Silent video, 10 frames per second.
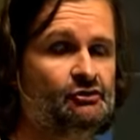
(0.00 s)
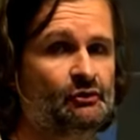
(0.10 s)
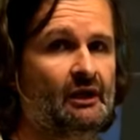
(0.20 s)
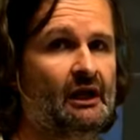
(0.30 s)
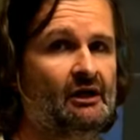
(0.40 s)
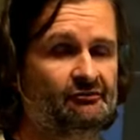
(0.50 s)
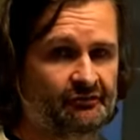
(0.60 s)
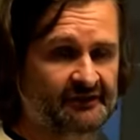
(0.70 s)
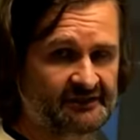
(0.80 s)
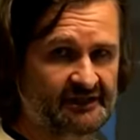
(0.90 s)
to allow
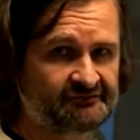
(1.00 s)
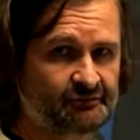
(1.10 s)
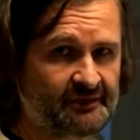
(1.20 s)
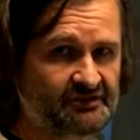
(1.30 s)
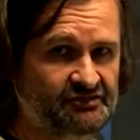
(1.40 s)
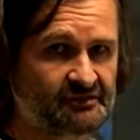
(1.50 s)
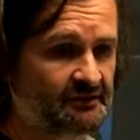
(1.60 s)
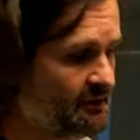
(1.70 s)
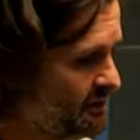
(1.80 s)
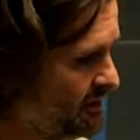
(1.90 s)
for that deformation.
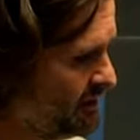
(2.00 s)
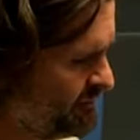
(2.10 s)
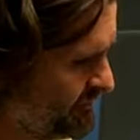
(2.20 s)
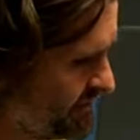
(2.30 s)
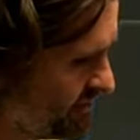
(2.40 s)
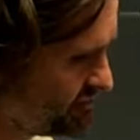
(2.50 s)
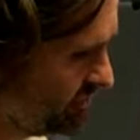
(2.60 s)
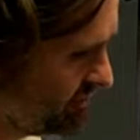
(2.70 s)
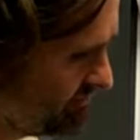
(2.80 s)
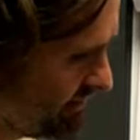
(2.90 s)
But there's
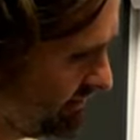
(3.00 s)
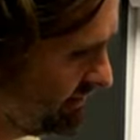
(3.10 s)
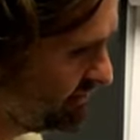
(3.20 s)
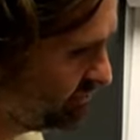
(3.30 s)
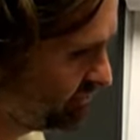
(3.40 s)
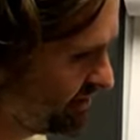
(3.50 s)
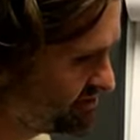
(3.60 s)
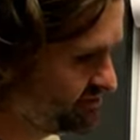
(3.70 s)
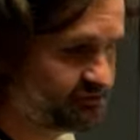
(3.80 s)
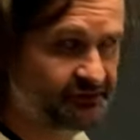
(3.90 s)
only very little
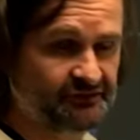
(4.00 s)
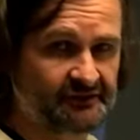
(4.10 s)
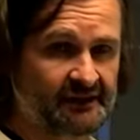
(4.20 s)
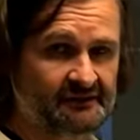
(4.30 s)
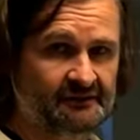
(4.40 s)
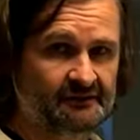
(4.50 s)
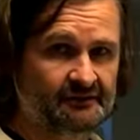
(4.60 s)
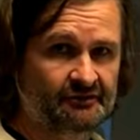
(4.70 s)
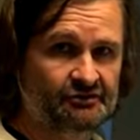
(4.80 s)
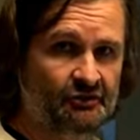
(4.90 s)
resin to do that.
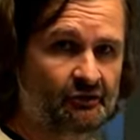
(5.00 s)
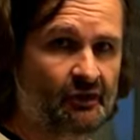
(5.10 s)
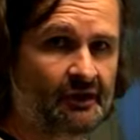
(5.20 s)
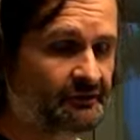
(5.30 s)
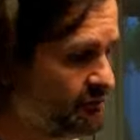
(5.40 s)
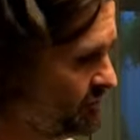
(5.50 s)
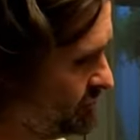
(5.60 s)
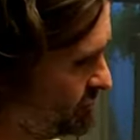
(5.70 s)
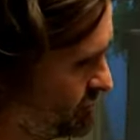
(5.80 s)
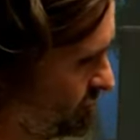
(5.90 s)
So
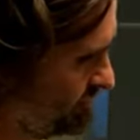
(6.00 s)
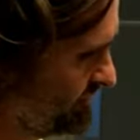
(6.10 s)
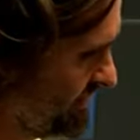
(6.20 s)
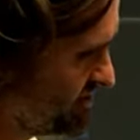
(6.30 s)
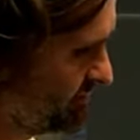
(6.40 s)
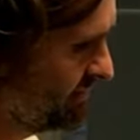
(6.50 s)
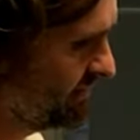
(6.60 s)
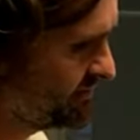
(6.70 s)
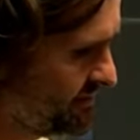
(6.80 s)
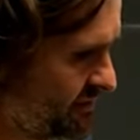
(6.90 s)
the
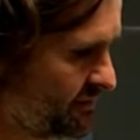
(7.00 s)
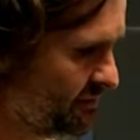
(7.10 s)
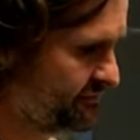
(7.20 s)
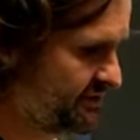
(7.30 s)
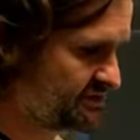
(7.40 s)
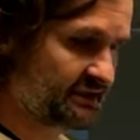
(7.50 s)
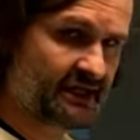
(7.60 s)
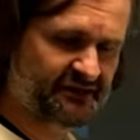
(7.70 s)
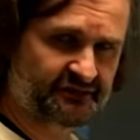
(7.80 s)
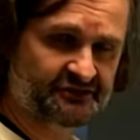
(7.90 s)
flexibility of this
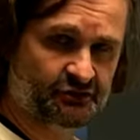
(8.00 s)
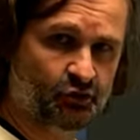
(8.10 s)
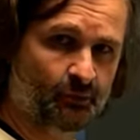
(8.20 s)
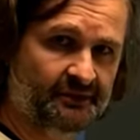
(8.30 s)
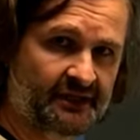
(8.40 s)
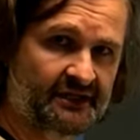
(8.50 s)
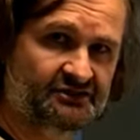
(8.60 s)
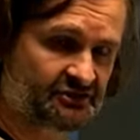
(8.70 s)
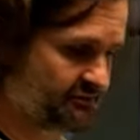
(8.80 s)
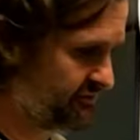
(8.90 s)
layer is a
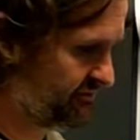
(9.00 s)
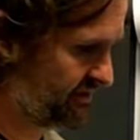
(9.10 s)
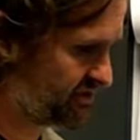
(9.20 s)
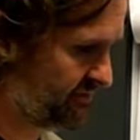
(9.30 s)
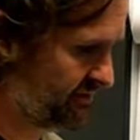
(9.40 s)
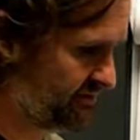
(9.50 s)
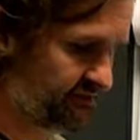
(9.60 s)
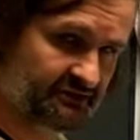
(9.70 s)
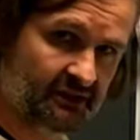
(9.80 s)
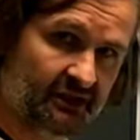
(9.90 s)
combination of the flexibility
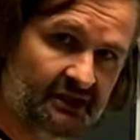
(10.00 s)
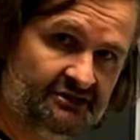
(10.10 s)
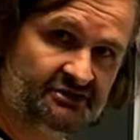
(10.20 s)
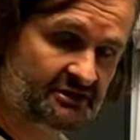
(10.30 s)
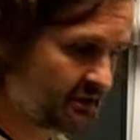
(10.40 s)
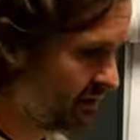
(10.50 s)
of the glass